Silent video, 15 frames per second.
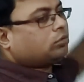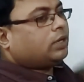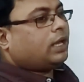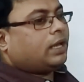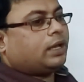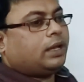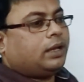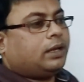
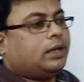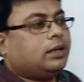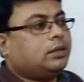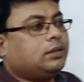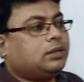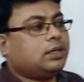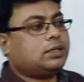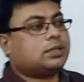today
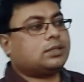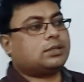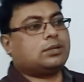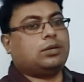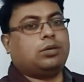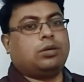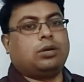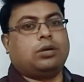in
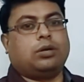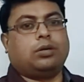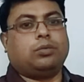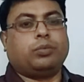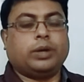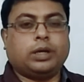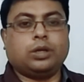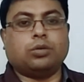this
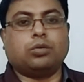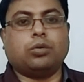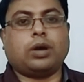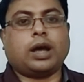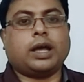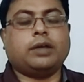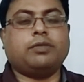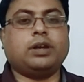video
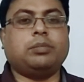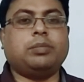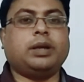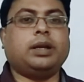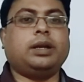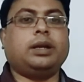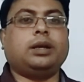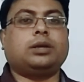I will
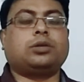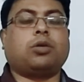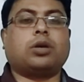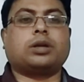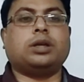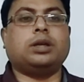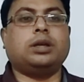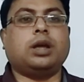be
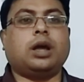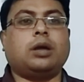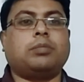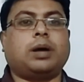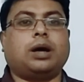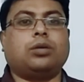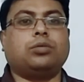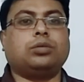talking
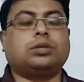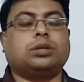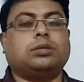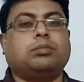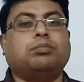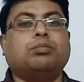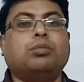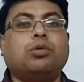
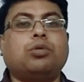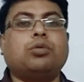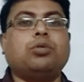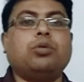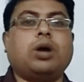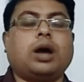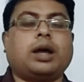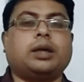about
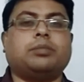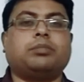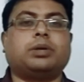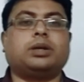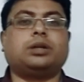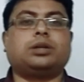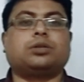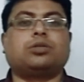
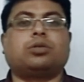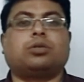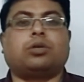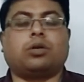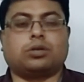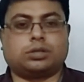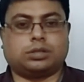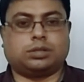monohybrid
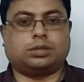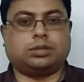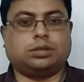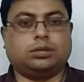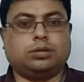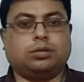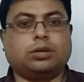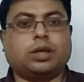cross.
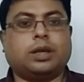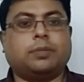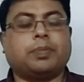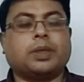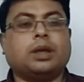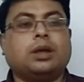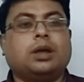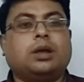
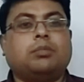Okay.